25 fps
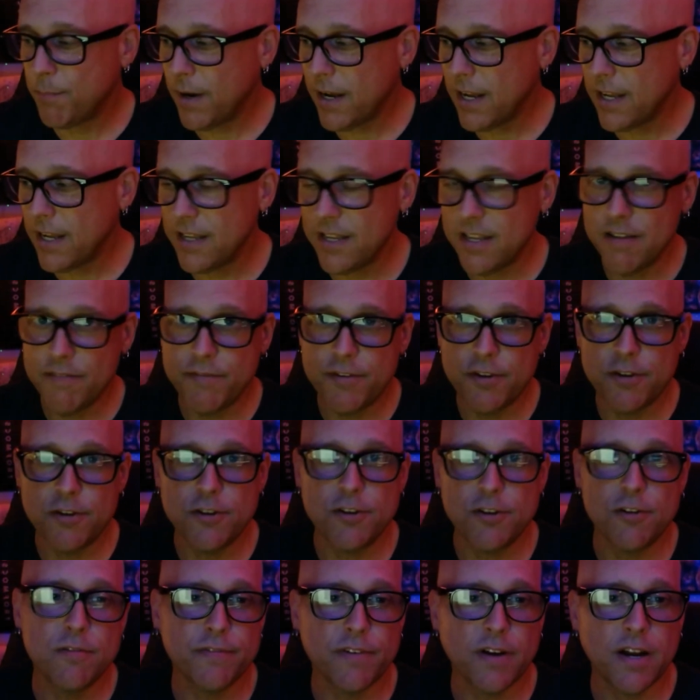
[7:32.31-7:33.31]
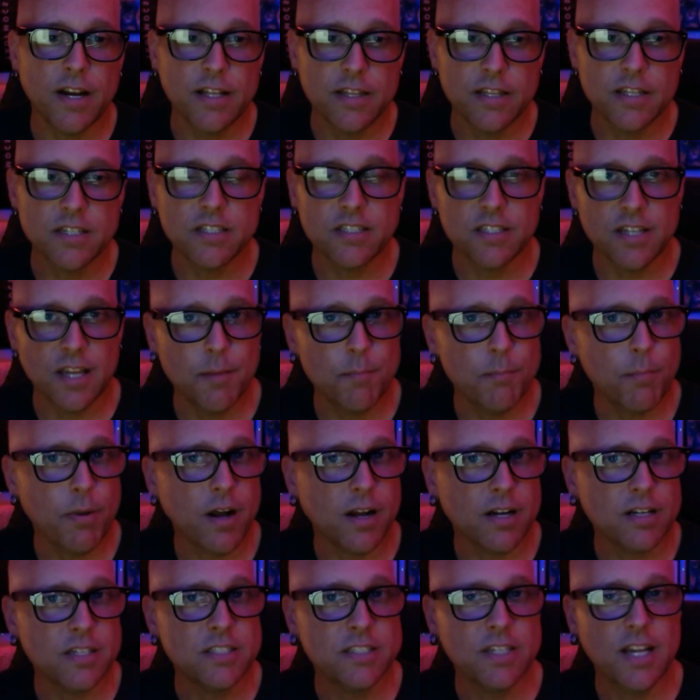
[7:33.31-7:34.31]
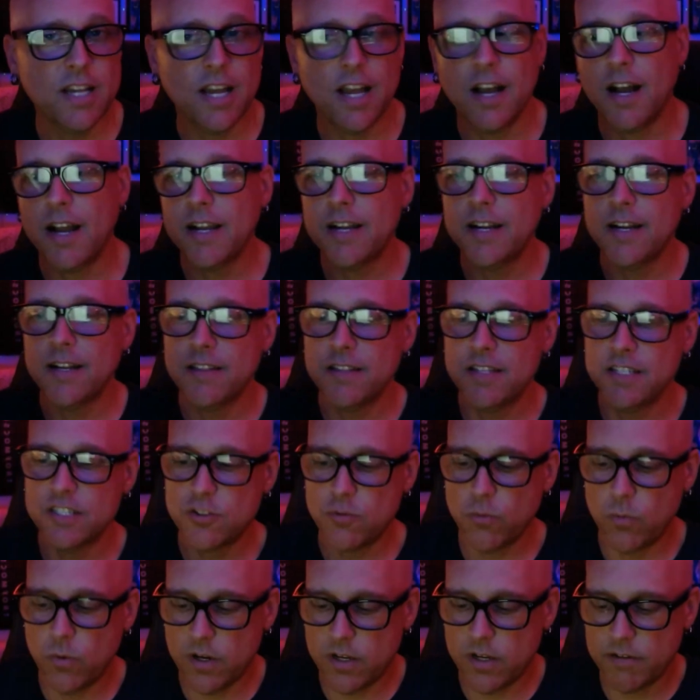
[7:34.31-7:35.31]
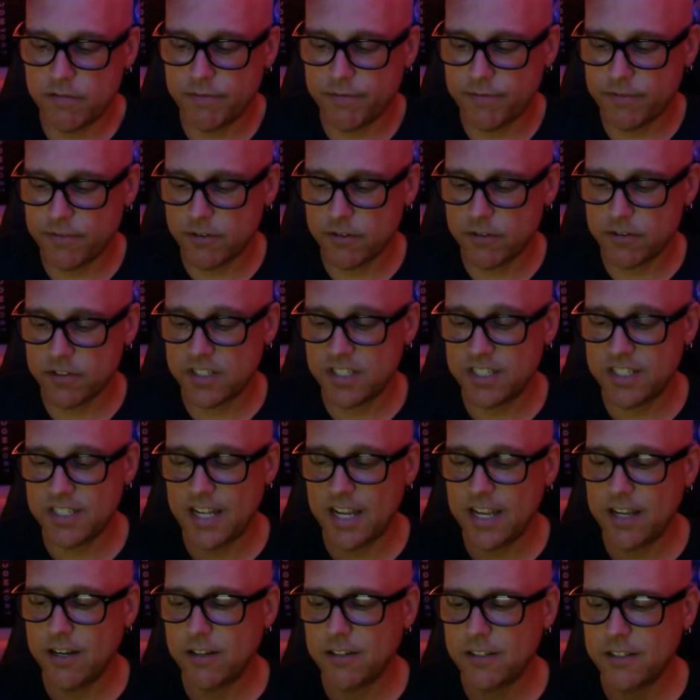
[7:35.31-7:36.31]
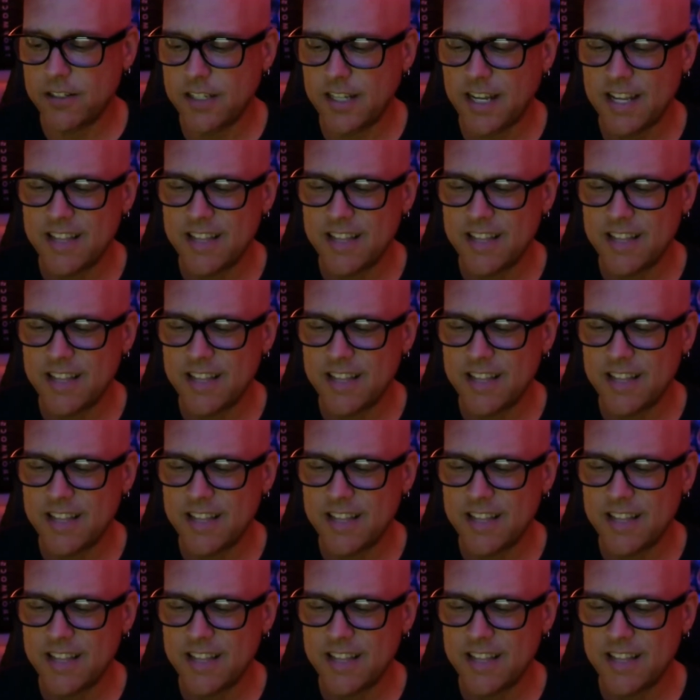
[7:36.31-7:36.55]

But if you do find the same box set, I got this one for sale.